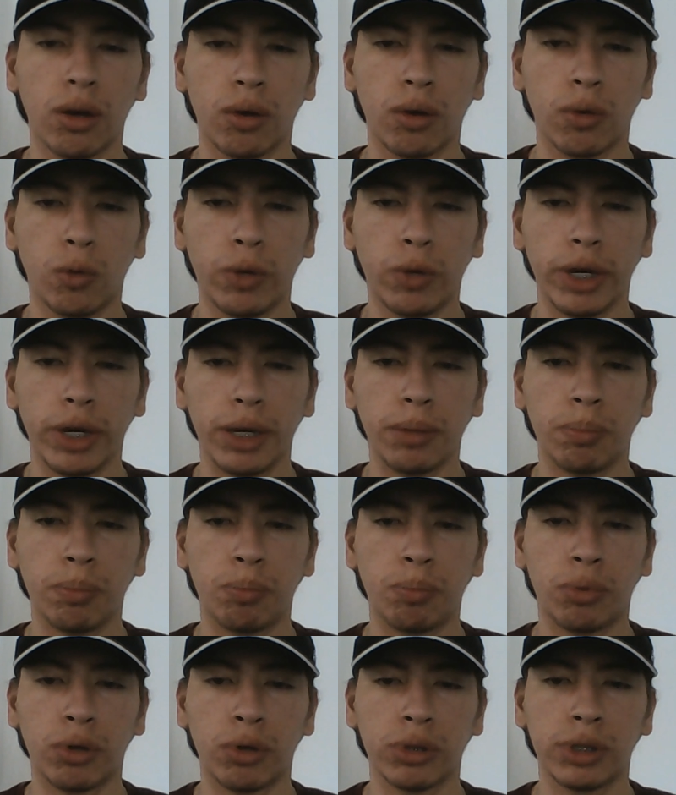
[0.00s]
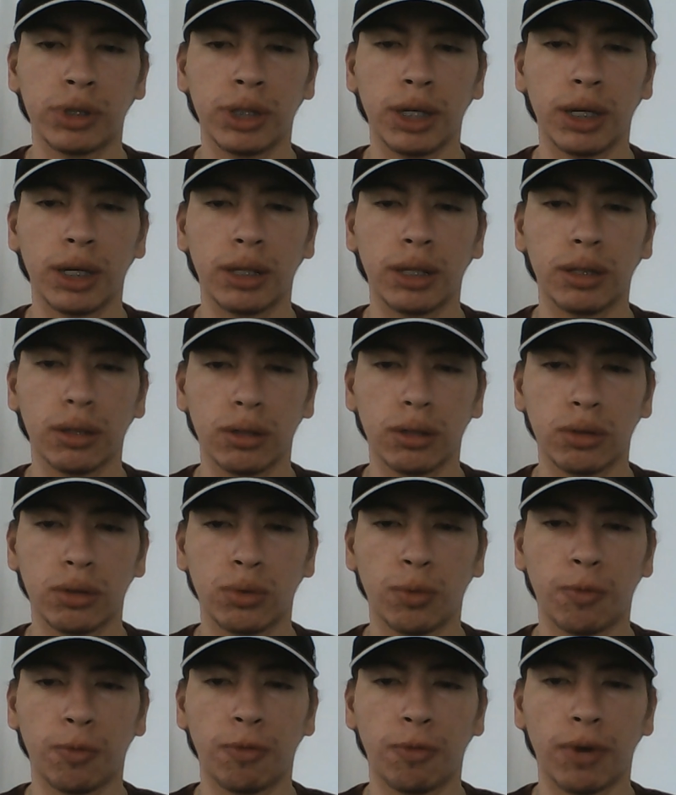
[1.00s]
we proceed to
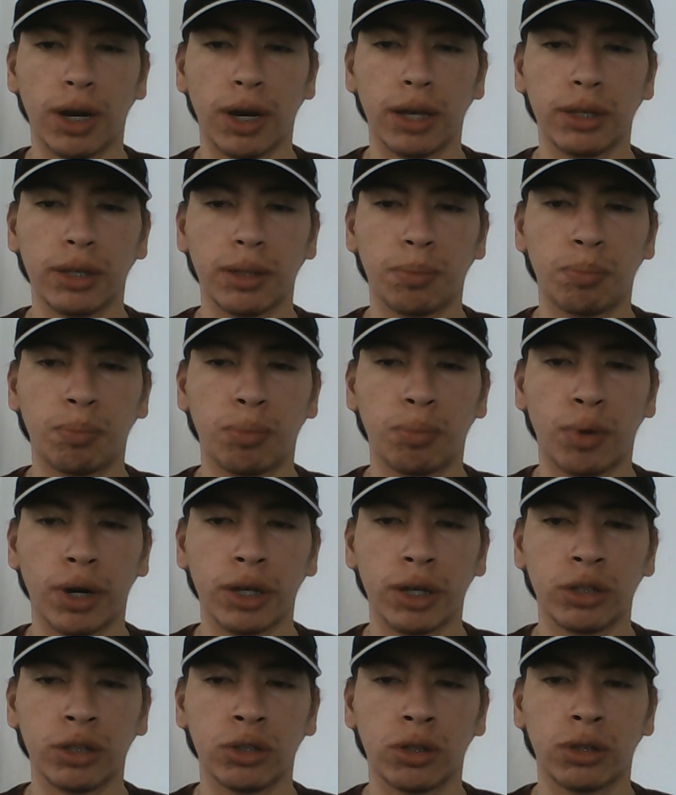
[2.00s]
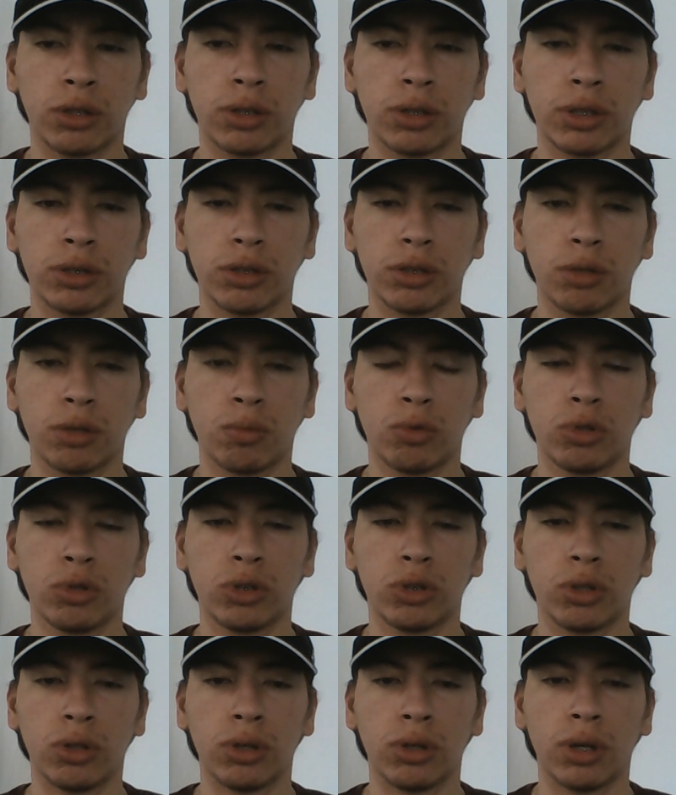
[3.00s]
find the pressure
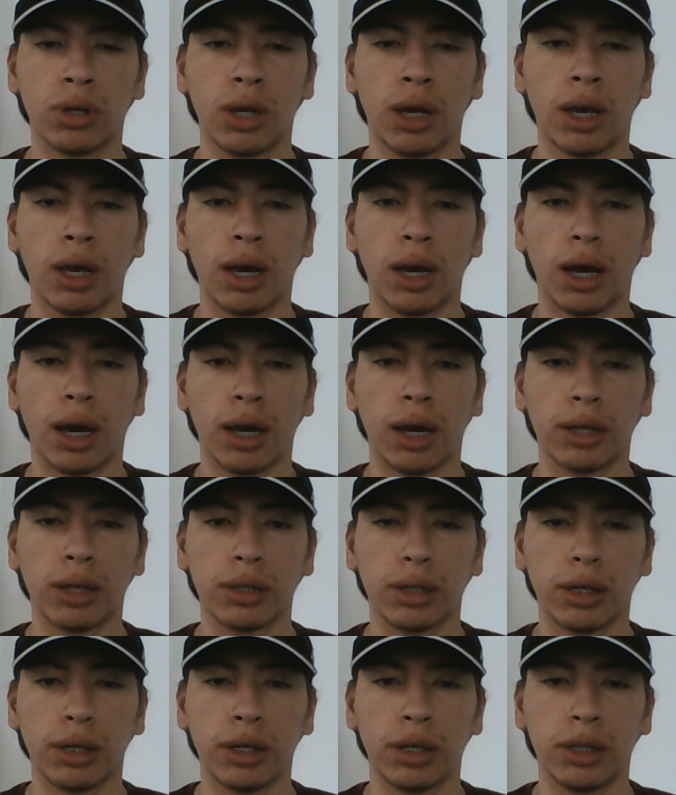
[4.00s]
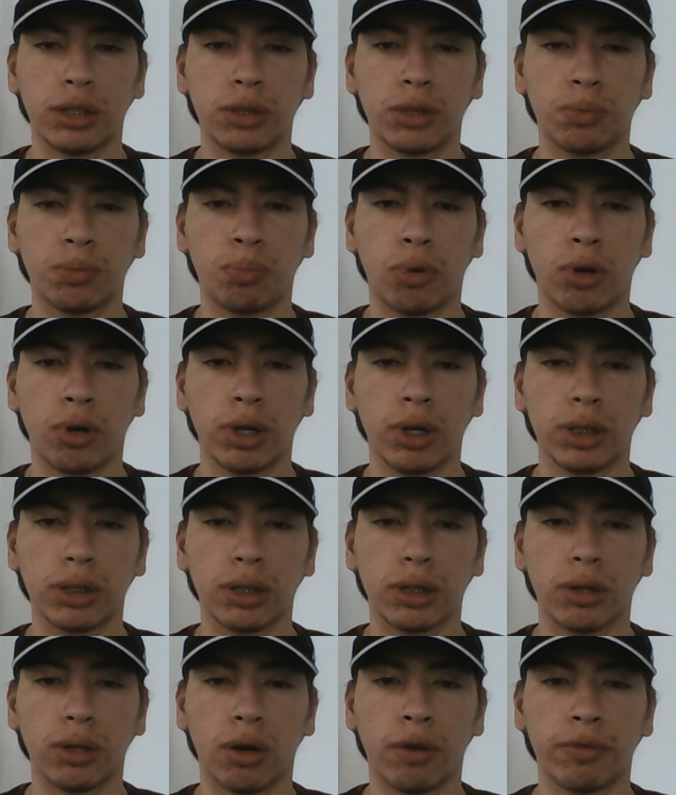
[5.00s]
distribution at each point
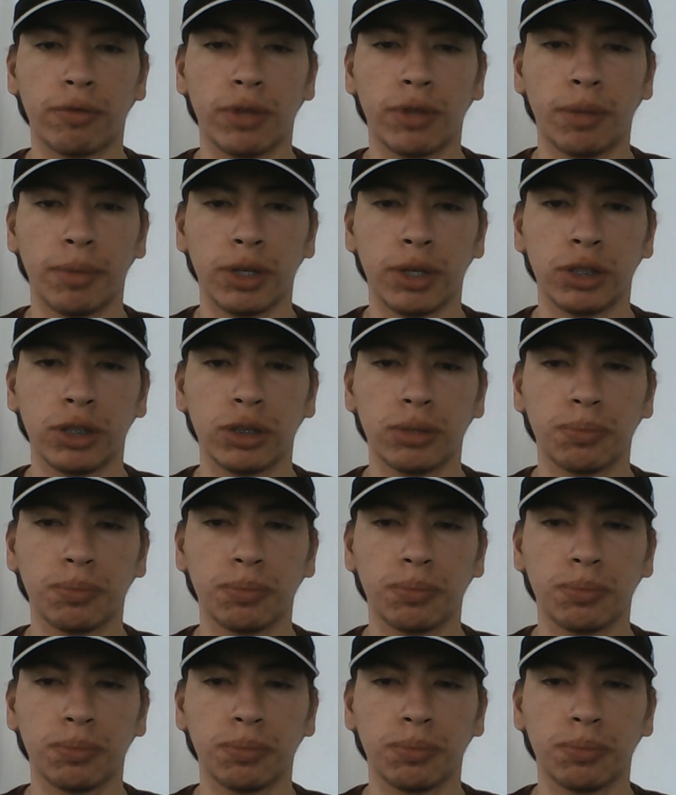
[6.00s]
of the mesh.